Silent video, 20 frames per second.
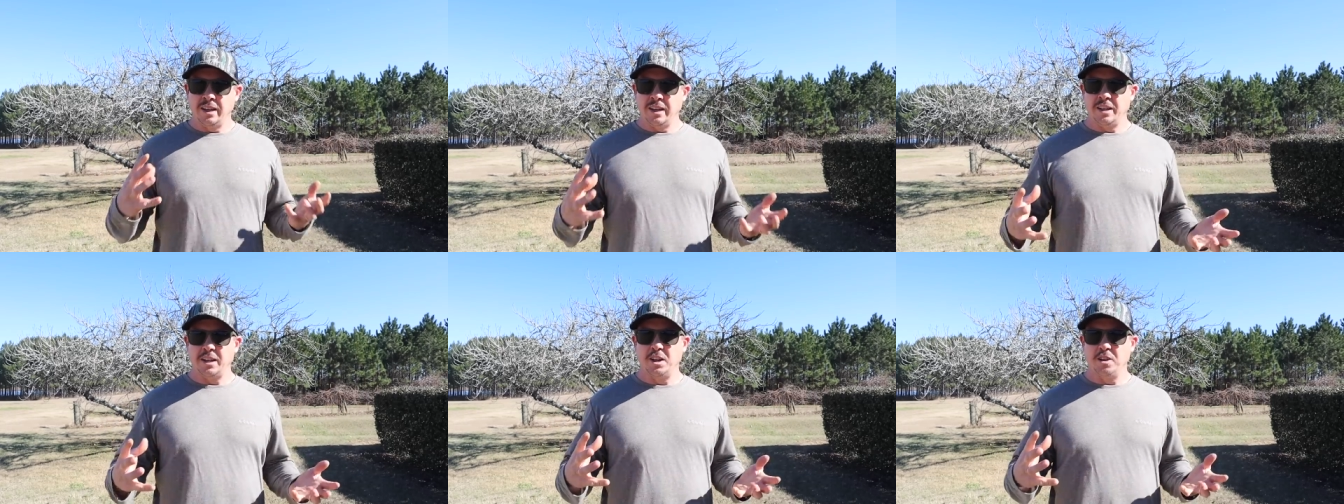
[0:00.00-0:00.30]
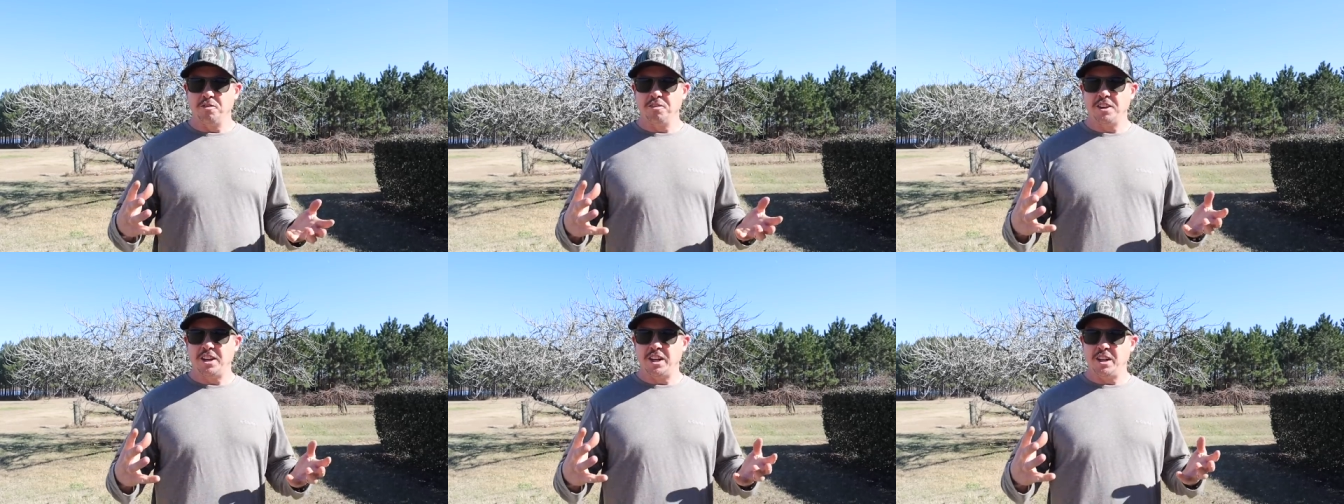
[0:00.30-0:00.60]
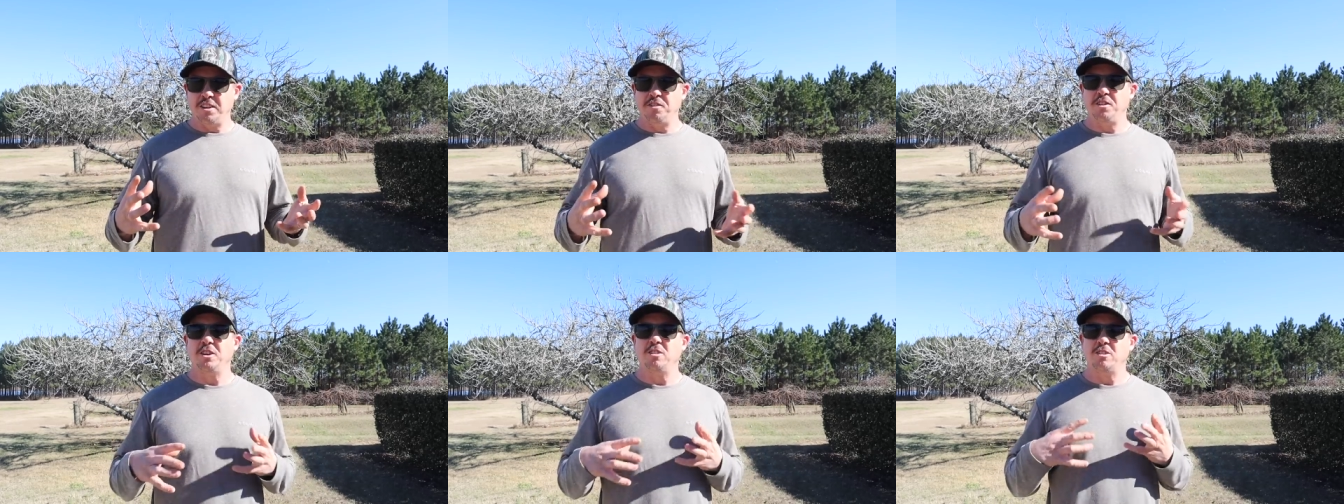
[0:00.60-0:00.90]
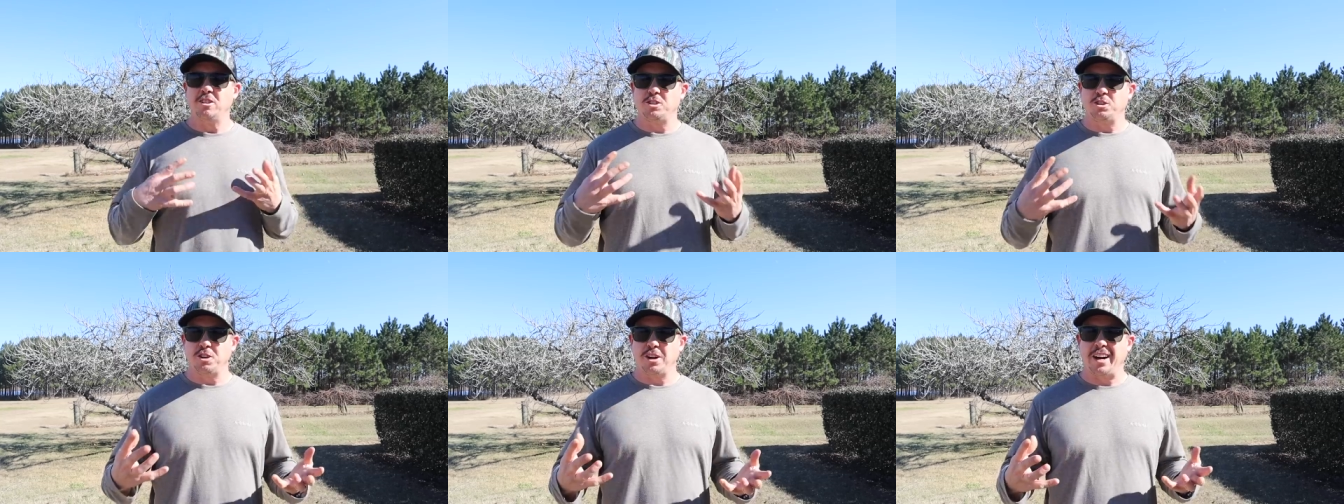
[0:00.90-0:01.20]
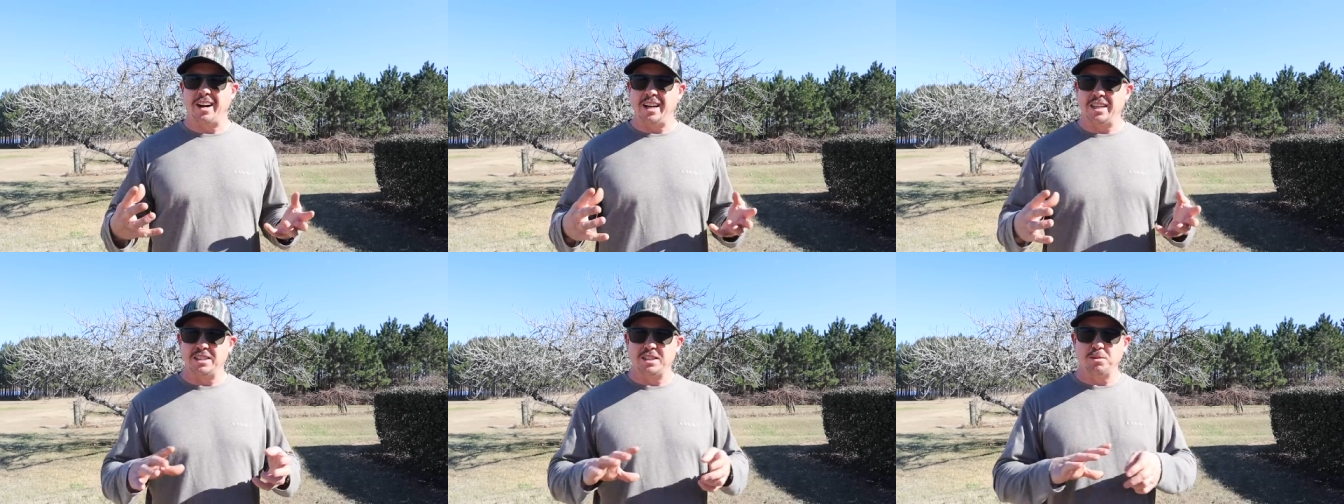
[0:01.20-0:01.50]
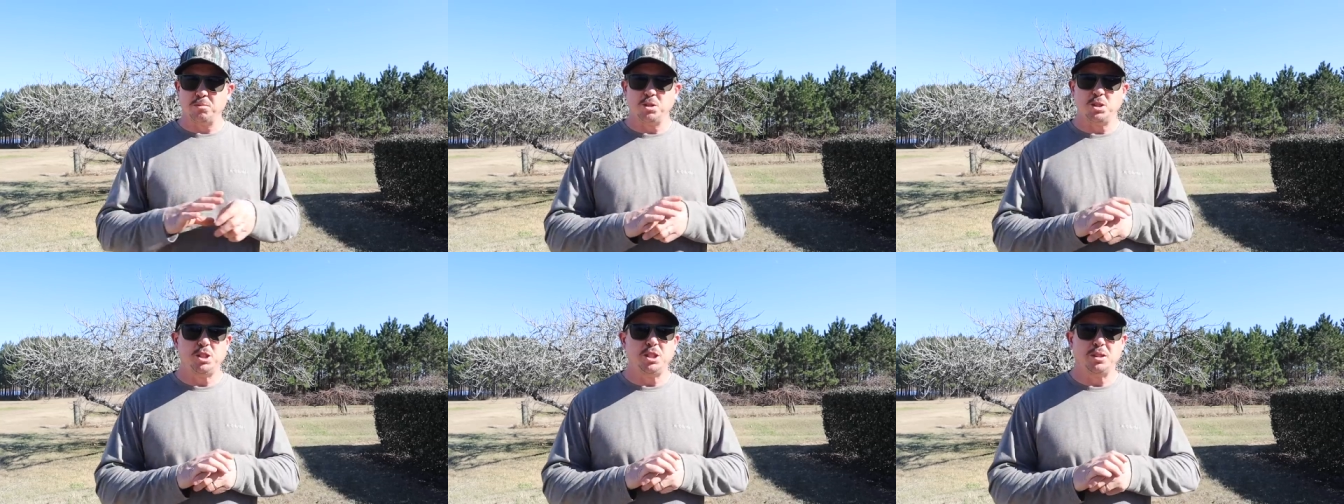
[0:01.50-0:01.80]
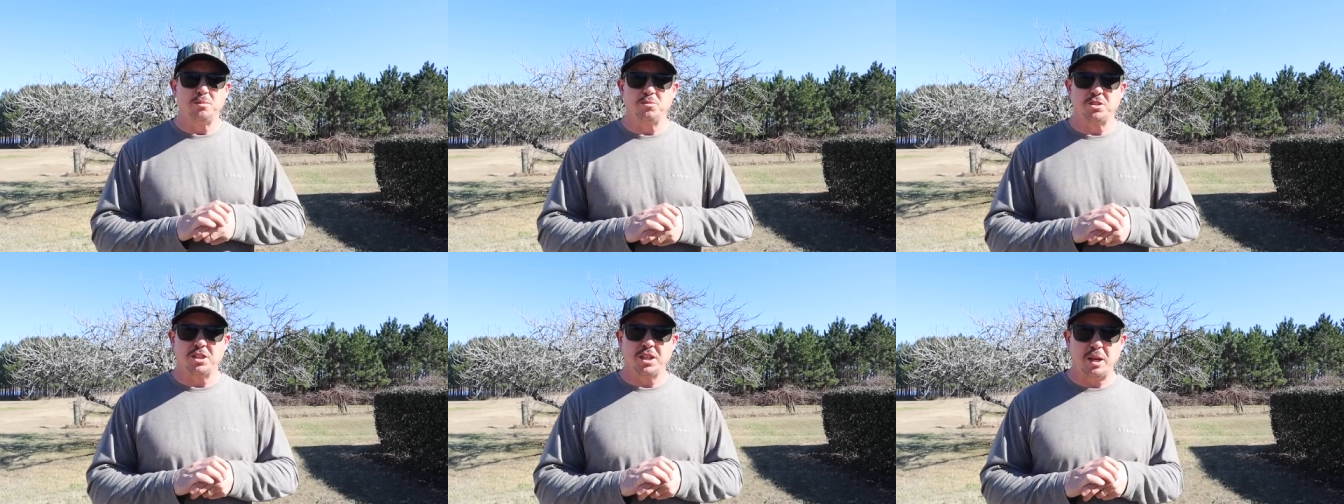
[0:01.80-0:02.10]
And don't forget, if you want to try out some of
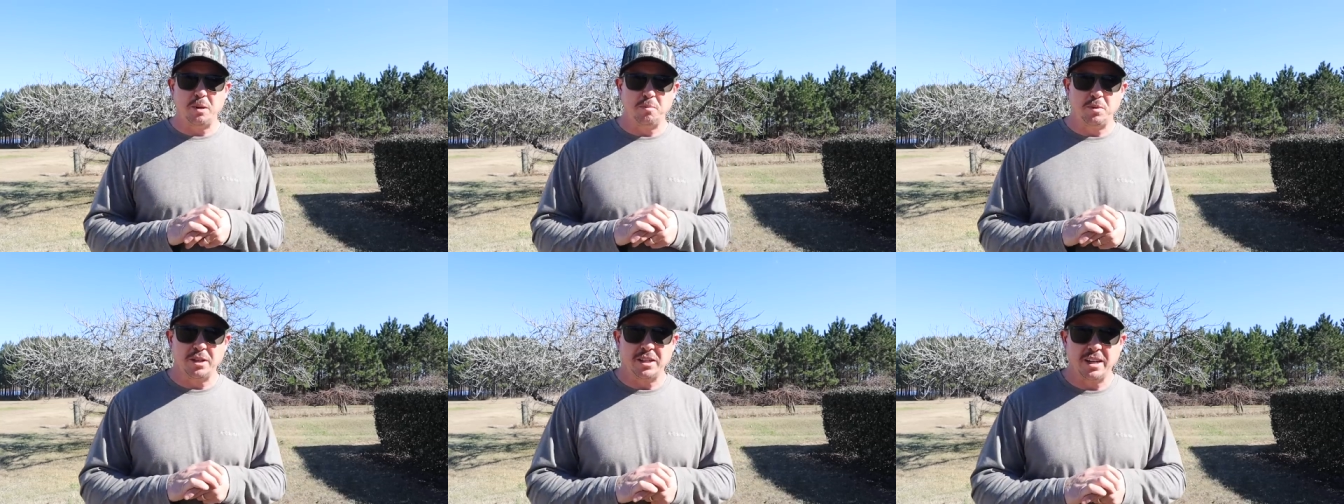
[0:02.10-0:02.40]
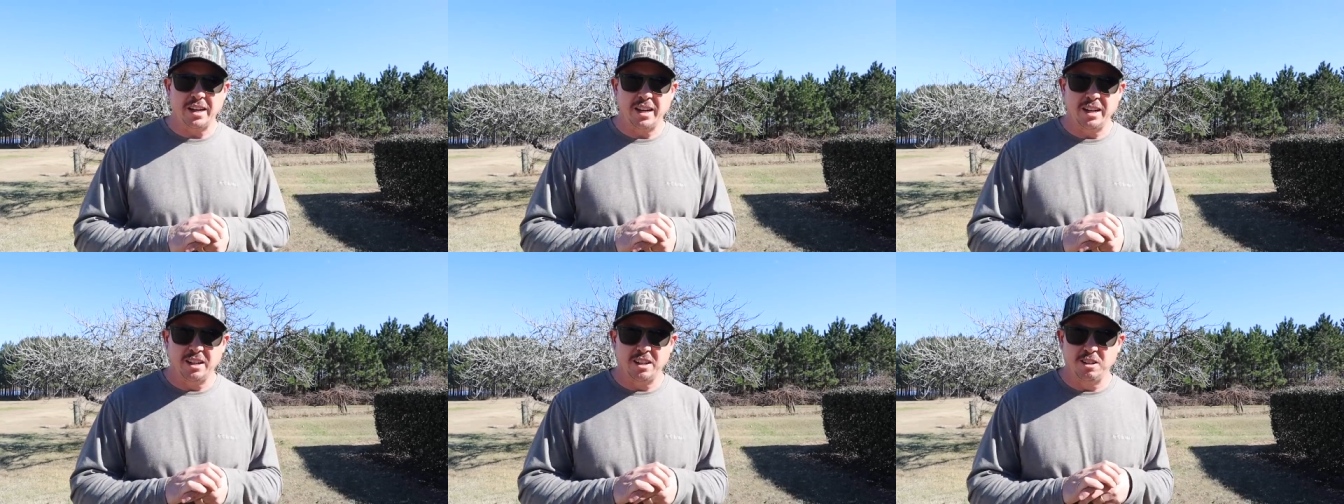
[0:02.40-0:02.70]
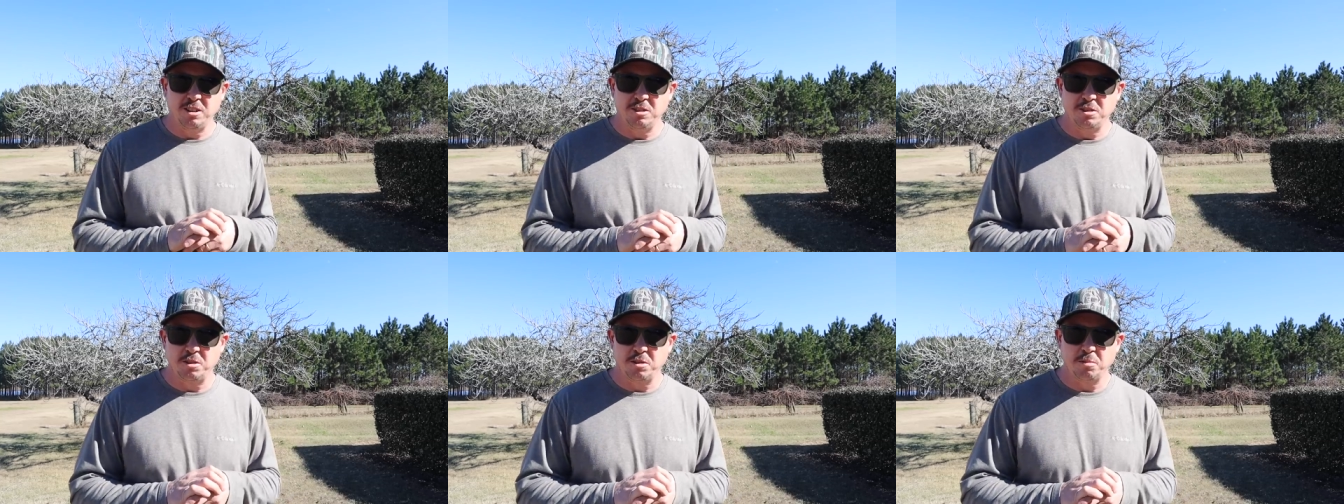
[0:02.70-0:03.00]
Jim seed potatoes,